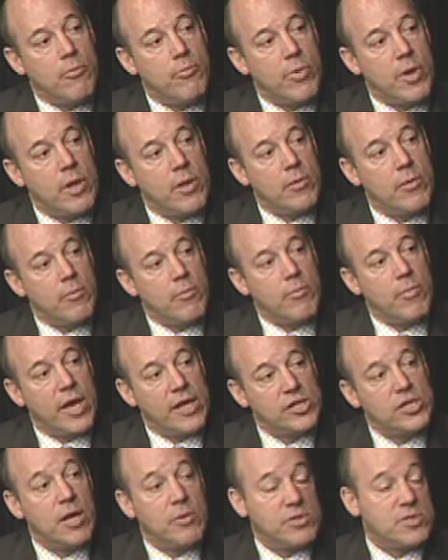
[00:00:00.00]
but
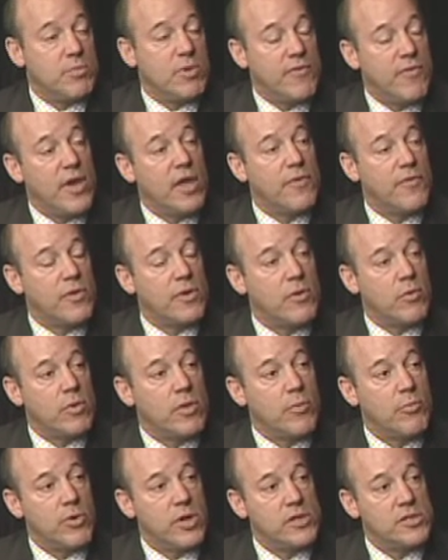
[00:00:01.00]
my job is to be faithful to
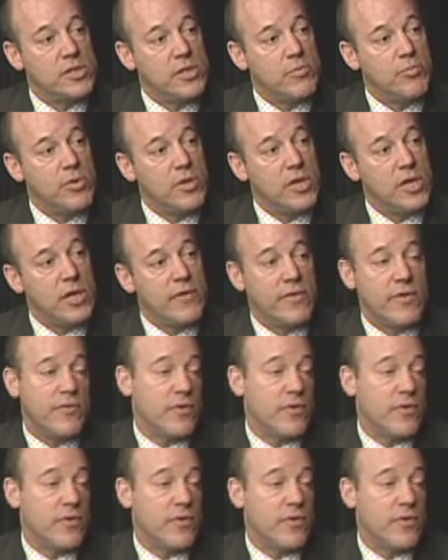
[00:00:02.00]
what the president believed.